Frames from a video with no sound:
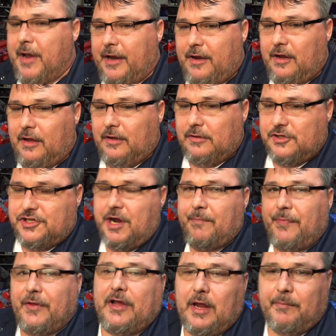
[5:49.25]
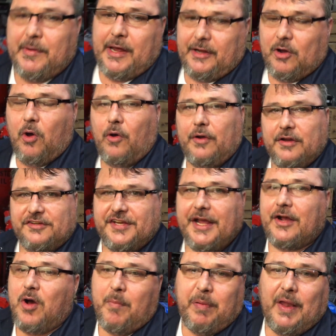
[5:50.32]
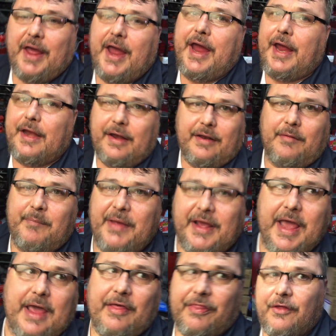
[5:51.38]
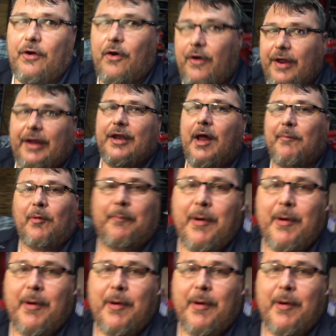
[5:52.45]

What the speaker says: have jumped the gun by going to single plane and the big 830 double